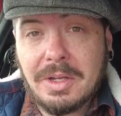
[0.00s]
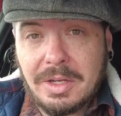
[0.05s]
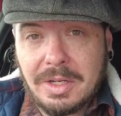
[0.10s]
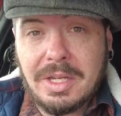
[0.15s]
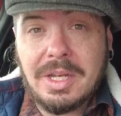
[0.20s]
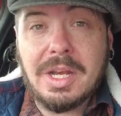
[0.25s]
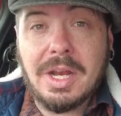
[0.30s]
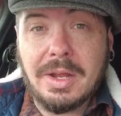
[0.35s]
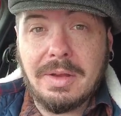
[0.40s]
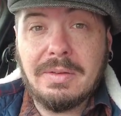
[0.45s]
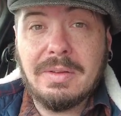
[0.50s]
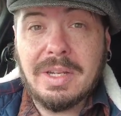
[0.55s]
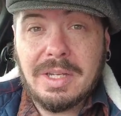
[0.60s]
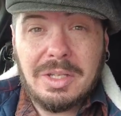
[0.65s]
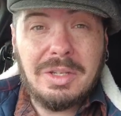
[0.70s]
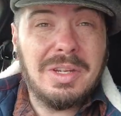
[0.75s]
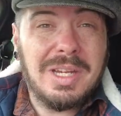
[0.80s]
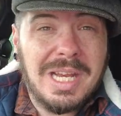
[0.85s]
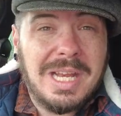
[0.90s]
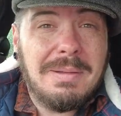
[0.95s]
you know,
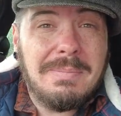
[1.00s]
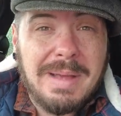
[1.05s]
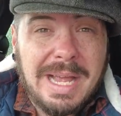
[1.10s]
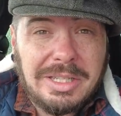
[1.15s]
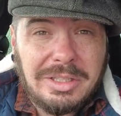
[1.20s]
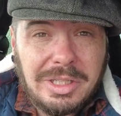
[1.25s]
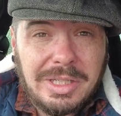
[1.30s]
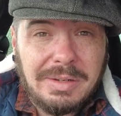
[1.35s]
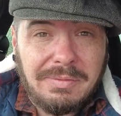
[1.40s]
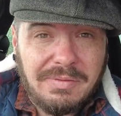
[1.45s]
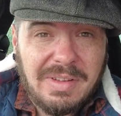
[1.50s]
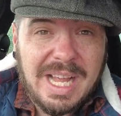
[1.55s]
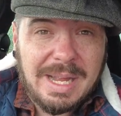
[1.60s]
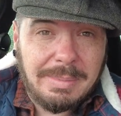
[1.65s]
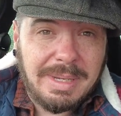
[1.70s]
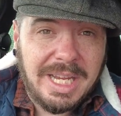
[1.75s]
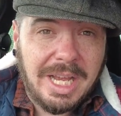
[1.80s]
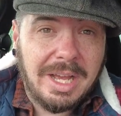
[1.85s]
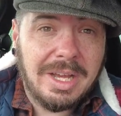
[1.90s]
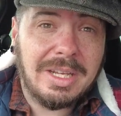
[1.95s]
you can imagine the
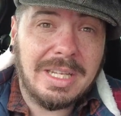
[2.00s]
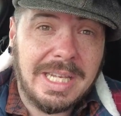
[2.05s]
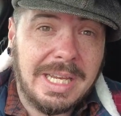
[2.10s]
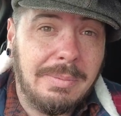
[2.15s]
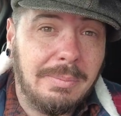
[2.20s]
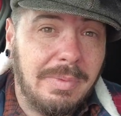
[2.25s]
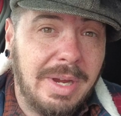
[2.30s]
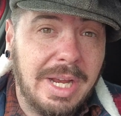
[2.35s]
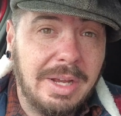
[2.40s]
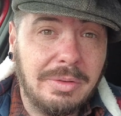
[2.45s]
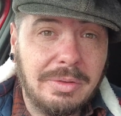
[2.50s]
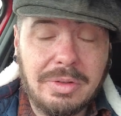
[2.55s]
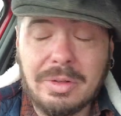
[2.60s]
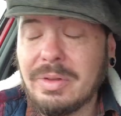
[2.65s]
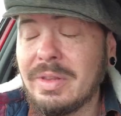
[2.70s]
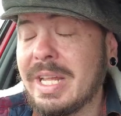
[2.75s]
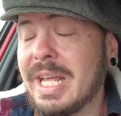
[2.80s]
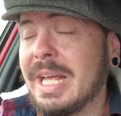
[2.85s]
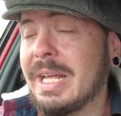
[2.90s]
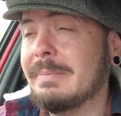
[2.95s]
family huddling round
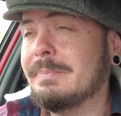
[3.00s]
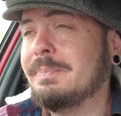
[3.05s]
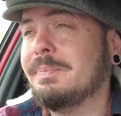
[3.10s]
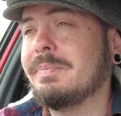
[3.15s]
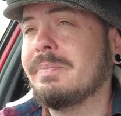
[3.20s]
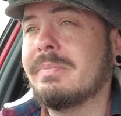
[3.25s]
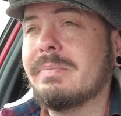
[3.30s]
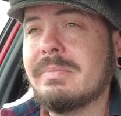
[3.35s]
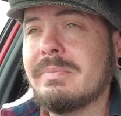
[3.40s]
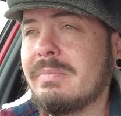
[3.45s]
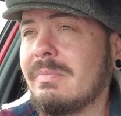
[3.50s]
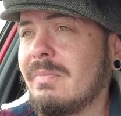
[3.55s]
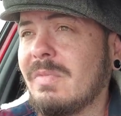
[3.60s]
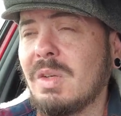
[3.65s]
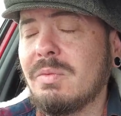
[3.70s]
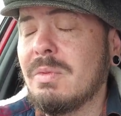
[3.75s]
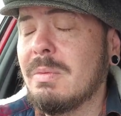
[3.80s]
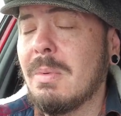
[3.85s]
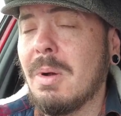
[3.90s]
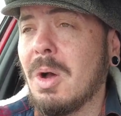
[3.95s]
on that.
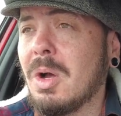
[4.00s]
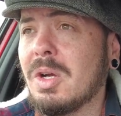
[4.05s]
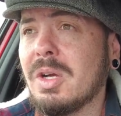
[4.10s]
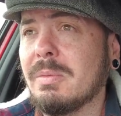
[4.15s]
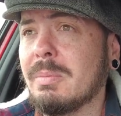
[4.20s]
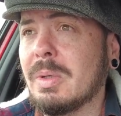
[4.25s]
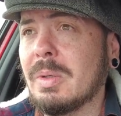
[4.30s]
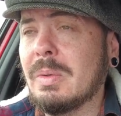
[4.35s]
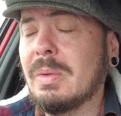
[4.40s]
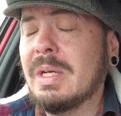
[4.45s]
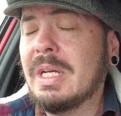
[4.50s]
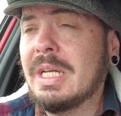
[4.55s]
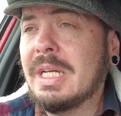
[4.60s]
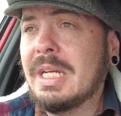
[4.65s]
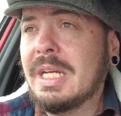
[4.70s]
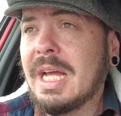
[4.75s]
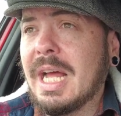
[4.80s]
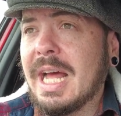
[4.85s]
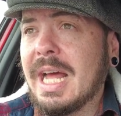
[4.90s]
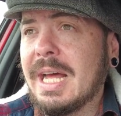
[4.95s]
Remarkable.
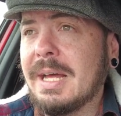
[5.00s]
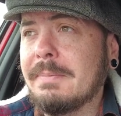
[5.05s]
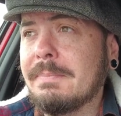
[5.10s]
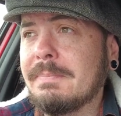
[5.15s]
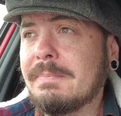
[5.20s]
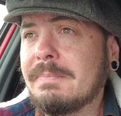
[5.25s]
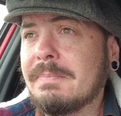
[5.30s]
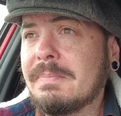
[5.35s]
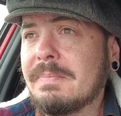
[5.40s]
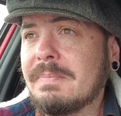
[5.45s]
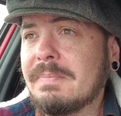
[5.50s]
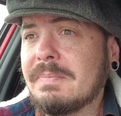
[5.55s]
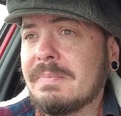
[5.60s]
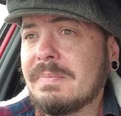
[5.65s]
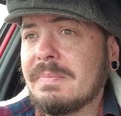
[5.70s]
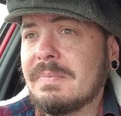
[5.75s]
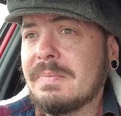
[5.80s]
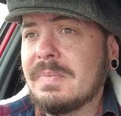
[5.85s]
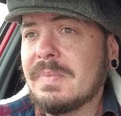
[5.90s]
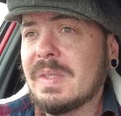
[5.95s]
Like
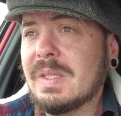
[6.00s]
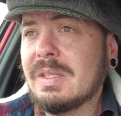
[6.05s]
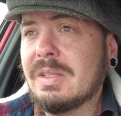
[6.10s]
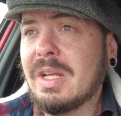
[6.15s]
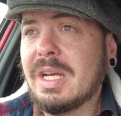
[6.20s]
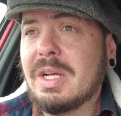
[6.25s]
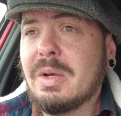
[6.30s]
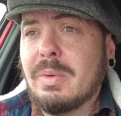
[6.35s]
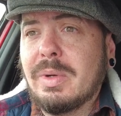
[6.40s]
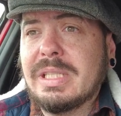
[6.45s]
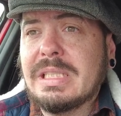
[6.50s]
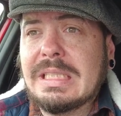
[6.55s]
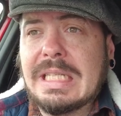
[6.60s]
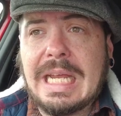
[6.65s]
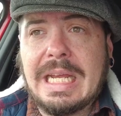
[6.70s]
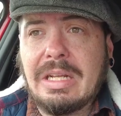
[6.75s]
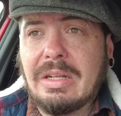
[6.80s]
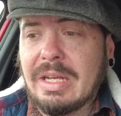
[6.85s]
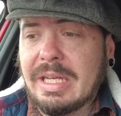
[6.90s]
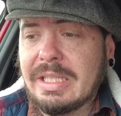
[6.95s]
I always
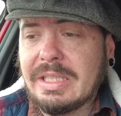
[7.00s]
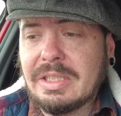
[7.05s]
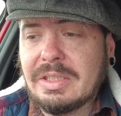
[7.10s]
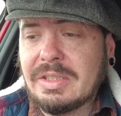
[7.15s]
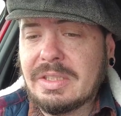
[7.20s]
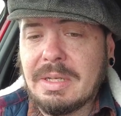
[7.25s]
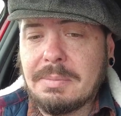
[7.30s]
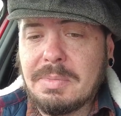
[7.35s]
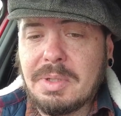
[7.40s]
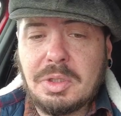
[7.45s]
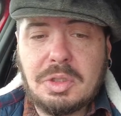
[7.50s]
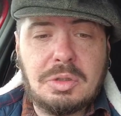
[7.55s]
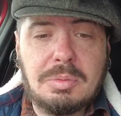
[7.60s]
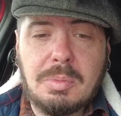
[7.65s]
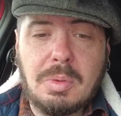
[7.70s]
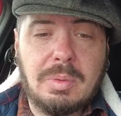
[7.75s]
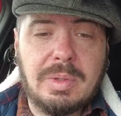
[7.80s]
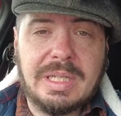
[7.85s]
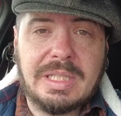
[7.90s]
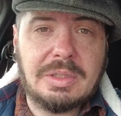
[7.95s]
say, like some of the
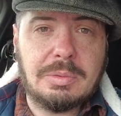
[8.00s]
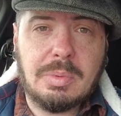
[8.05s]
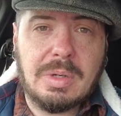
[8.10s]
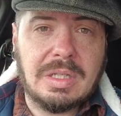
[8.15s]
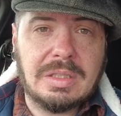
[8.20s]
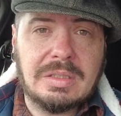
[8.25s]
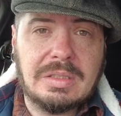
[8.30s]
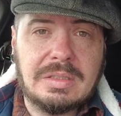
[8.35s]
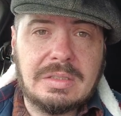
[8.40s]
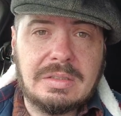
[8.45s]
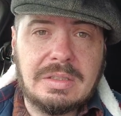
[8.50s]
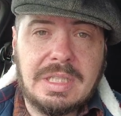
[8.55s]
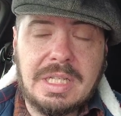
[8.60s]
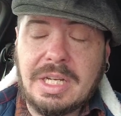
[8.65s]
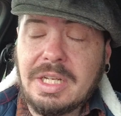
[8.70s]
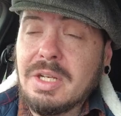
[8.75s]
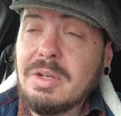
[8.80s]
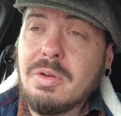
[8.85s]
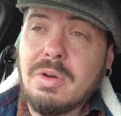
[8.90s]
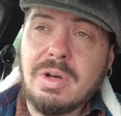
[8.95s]
smallest ones, you
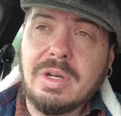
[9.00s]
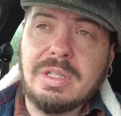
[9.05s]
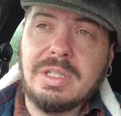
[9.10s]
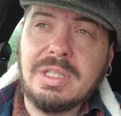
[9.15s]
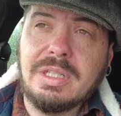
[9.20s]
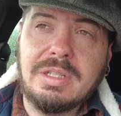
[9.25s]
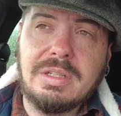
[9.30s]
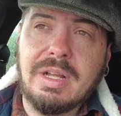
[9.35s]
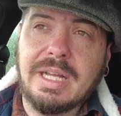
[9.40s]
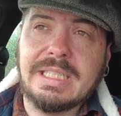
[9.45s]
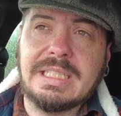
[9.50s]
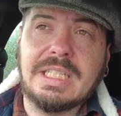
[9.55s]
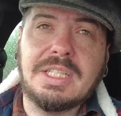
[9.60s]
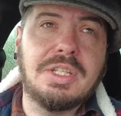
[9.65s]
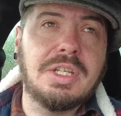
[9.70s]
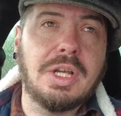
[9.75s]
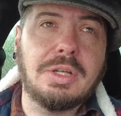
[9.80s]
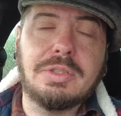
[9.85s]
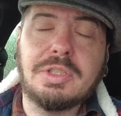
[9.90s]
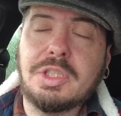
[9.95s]
know, you're not, like I said,
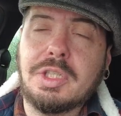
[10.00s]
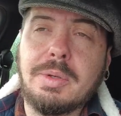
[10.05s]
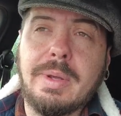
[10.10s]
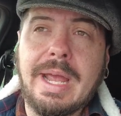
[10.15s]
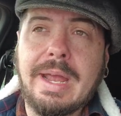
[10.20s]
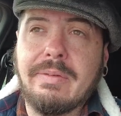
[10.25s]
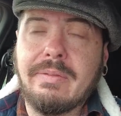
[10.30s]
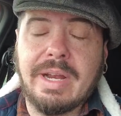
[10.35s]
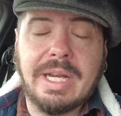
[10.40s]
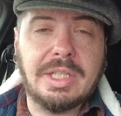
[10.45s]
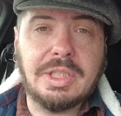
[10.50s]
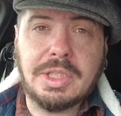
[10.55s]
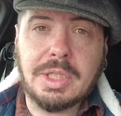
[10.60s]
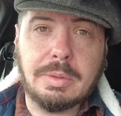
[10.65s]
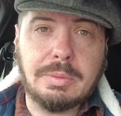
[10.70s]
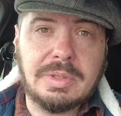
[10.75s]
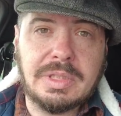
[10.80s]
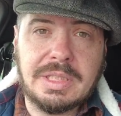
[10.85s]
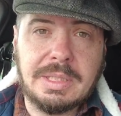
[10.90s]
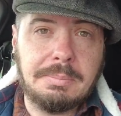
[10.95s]
no two air raid
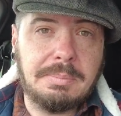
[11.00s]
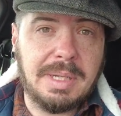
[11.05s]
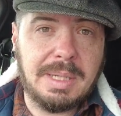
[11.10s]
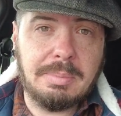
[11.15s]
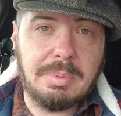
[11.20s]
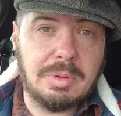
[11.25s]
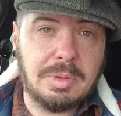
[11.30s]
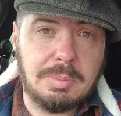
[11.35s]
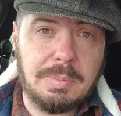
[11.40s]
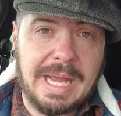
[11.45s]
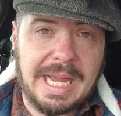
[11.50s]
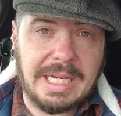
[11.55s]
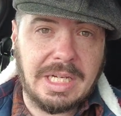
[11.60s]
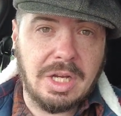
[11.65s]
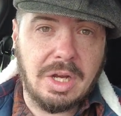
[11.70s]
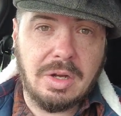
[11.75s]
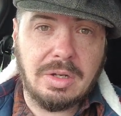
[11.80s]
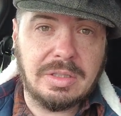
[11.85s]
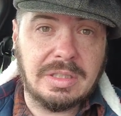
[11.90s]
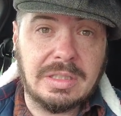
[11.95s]
shelters in people's back
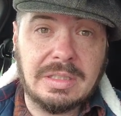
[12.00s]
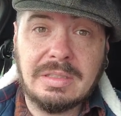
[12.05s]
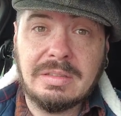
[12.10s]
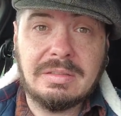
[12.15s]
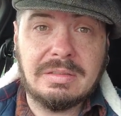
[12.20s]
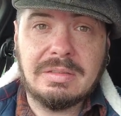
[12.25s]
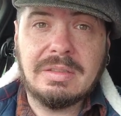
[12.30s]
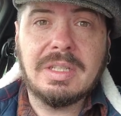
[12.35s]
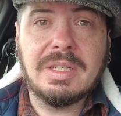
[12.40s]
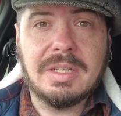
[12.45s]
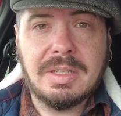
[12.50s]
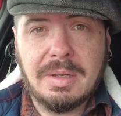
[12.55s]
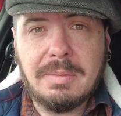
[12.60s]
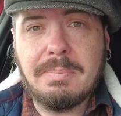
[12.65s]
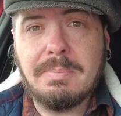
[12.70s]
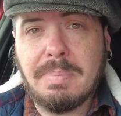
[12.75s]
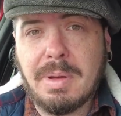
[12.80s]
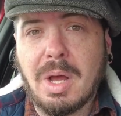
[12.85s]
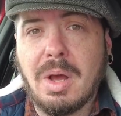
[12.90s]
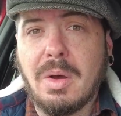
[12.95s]
gardens,
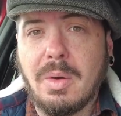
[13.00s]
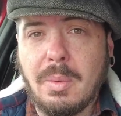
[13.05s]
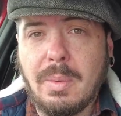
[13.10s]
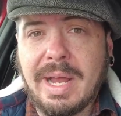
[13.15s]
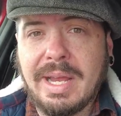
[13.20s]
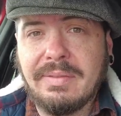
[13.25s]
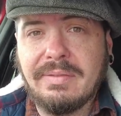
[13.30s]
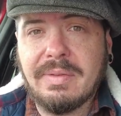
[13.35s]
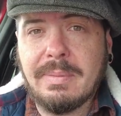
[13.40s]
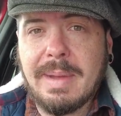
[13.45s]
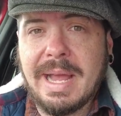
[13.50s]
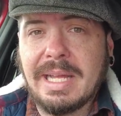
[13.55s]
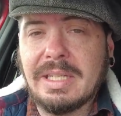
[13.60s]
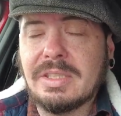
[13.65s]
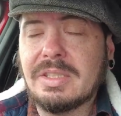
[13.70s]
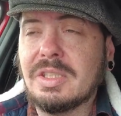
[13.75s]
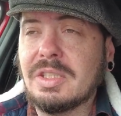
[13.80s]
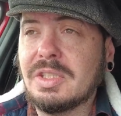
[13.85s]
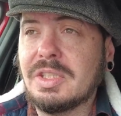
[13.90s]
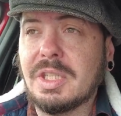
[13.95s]
bar away from
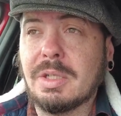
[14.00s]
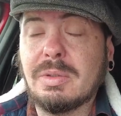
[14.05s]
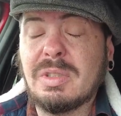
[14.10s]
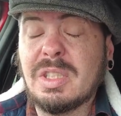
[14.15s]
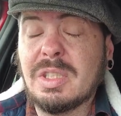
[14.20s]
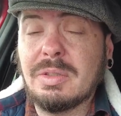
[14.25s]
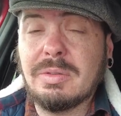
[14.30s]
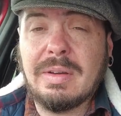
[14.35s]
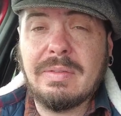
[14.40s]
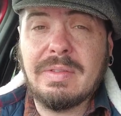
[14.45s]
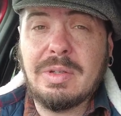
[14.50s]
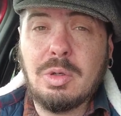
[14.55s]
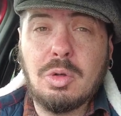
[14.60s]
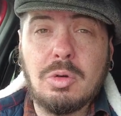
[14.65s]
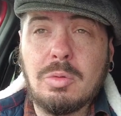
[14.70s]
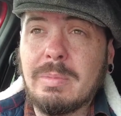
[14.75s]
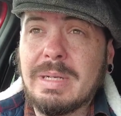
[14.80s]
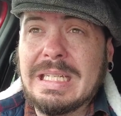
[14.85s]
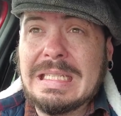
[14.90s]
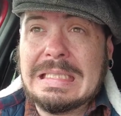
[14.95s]
Anderson shelters, are ever
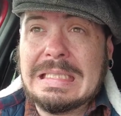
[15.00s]
normally